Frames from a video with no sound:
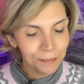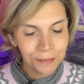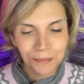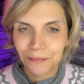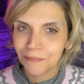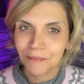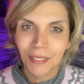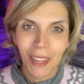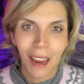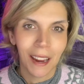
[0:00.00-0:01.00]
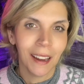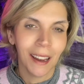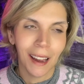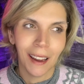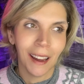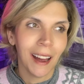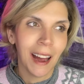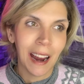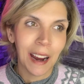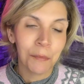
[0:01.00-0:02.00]
I,
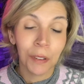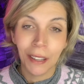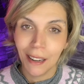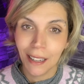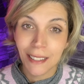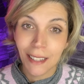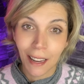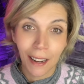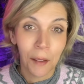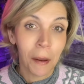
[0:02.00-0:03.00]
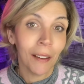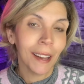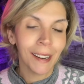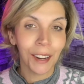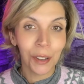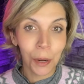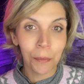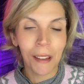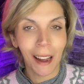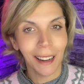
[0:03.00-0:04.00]
I'm really excited about, and I
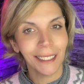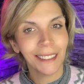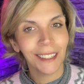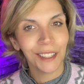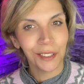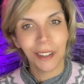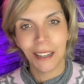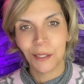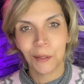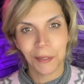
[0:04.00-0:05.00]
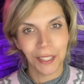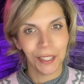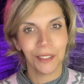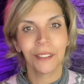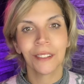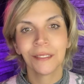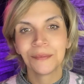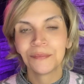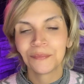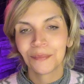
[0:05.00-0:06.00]
hope that you guys will be too.
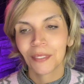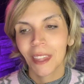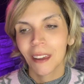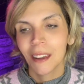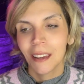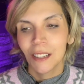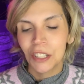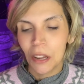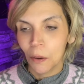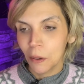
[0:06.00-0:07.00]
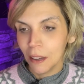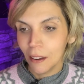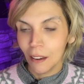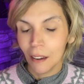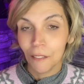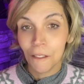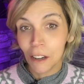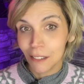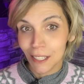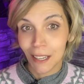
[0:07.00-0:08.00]
So
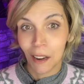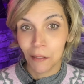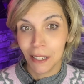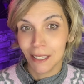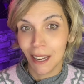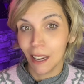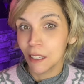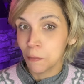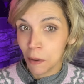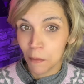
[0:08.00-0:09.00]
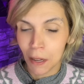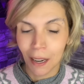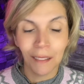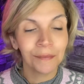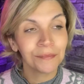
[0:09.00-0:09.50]
first, I want to say it's been a minute.